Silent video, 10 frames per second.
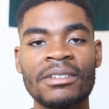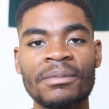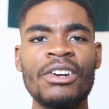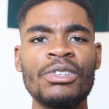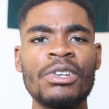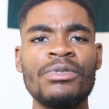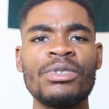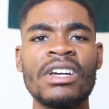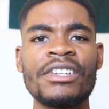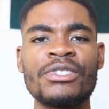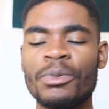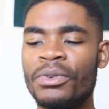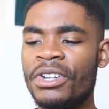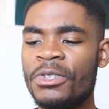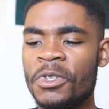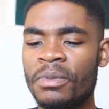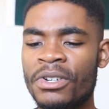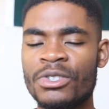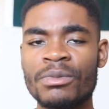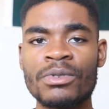I don't know if you guys know Pareto's
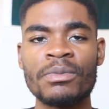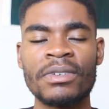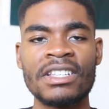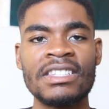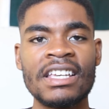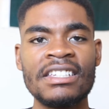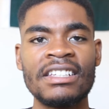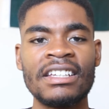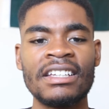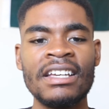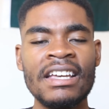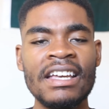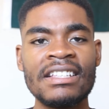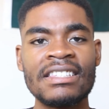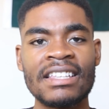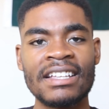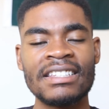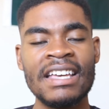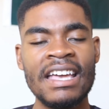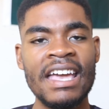principle, but essentially it's that
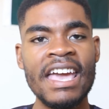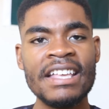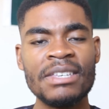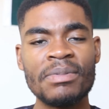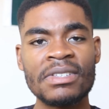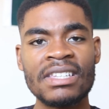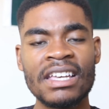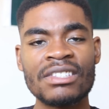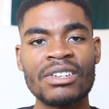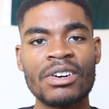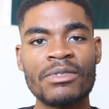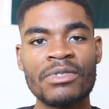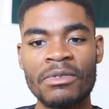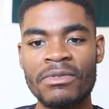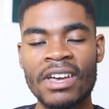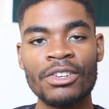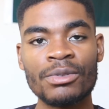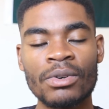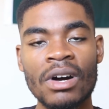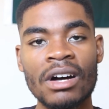80% of the
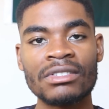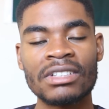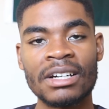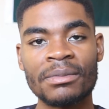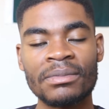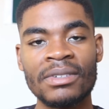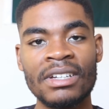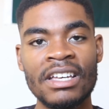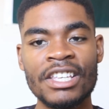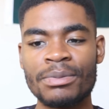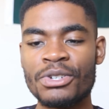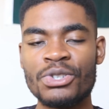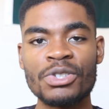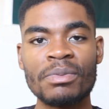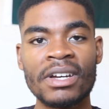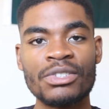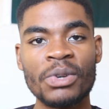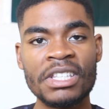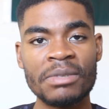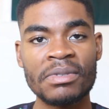valuable outcome is produced by
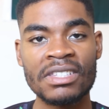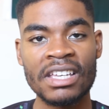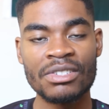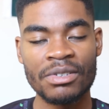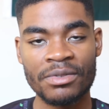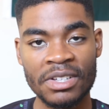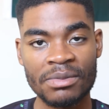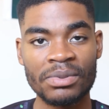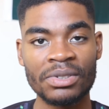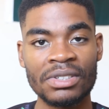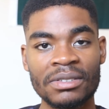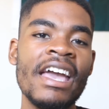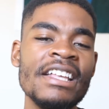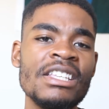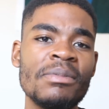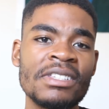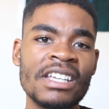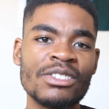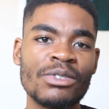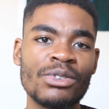20% of input.
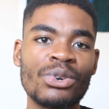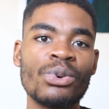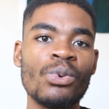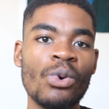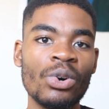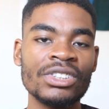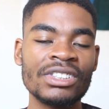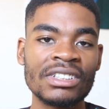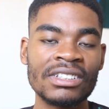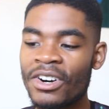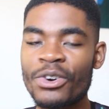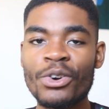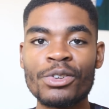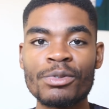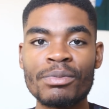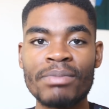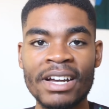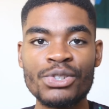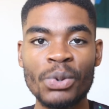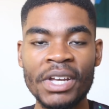80% of the rewards are earned by
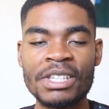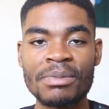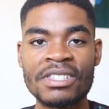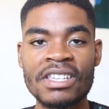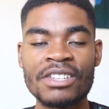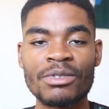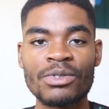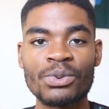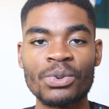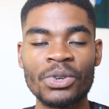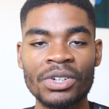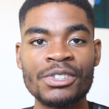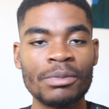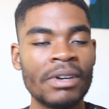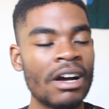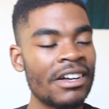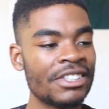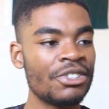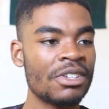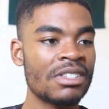20% of the work. So by
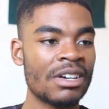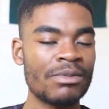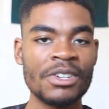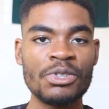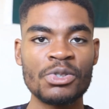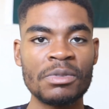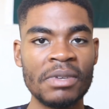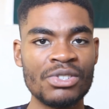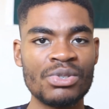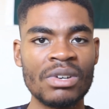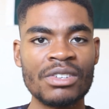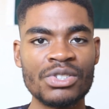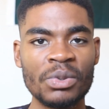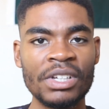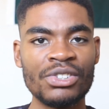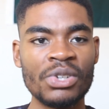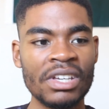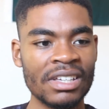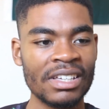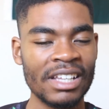asking yourself what you'll spend 2 hours a week
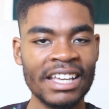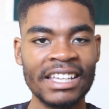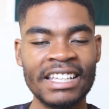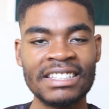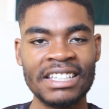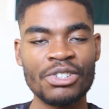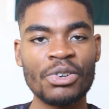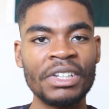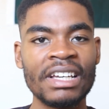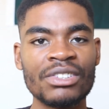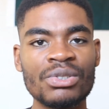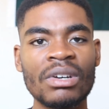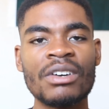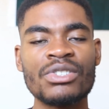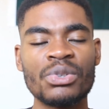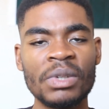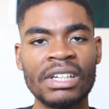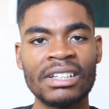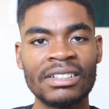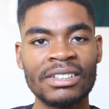doing, like let's say you only had 2 hours a
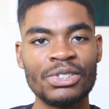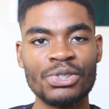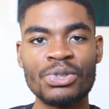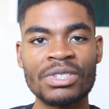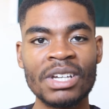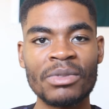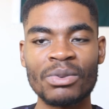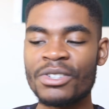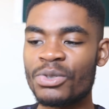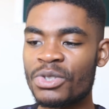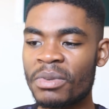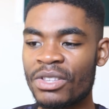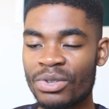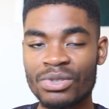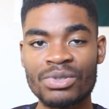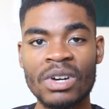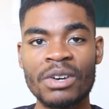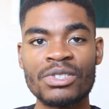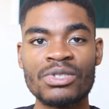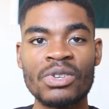week to do something, what you'll spend those 2
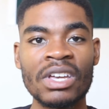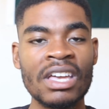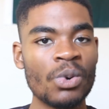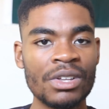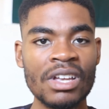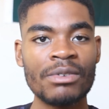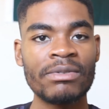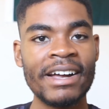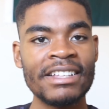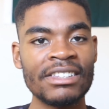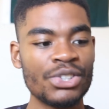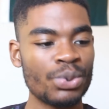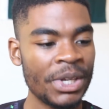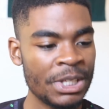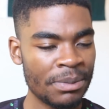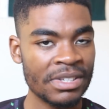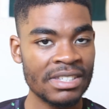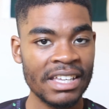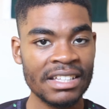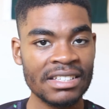hours doing, you are now finding the
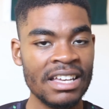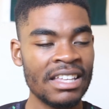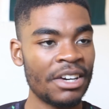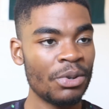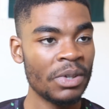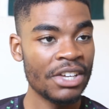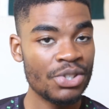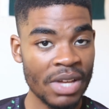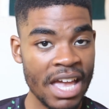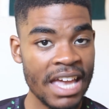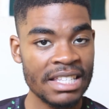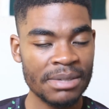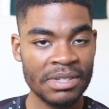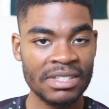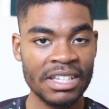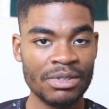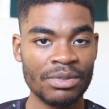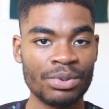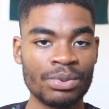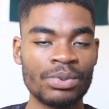20% that will get you 80% of
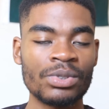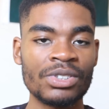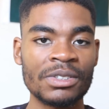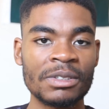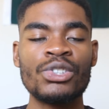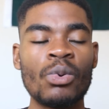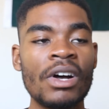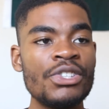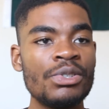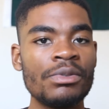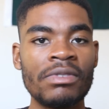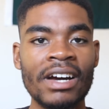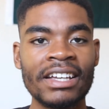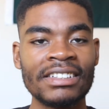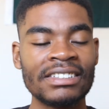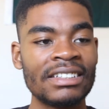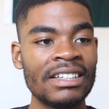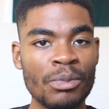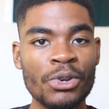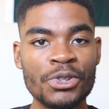the rewards. So once you find
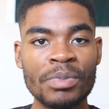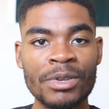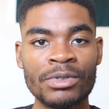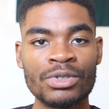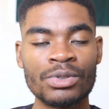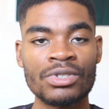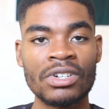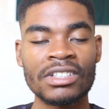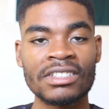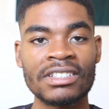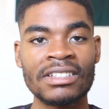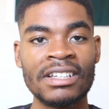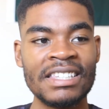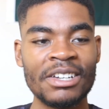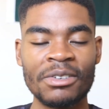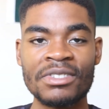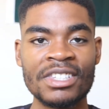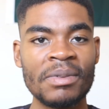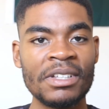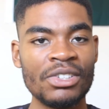the most pivotal tasks, instead of just
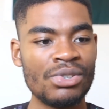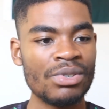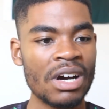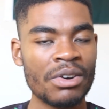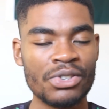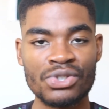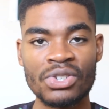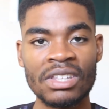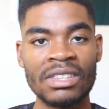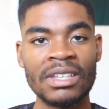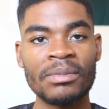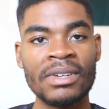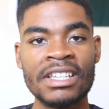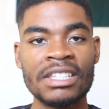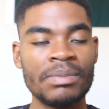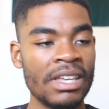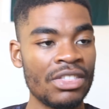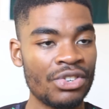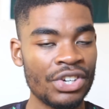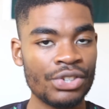spending 2 hours doing them,
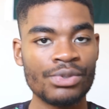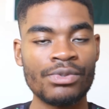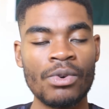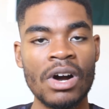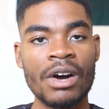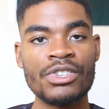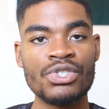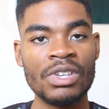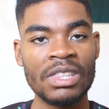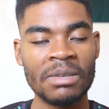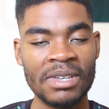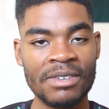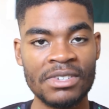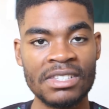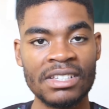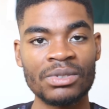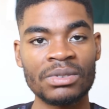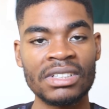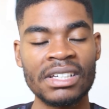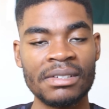spend 3 to 4 hours doing them every single
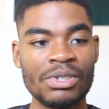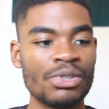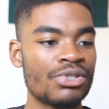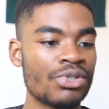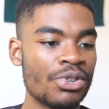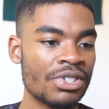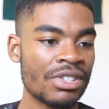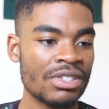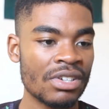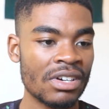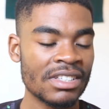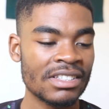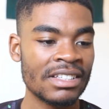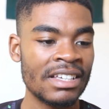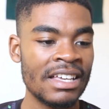day, because those are the tasks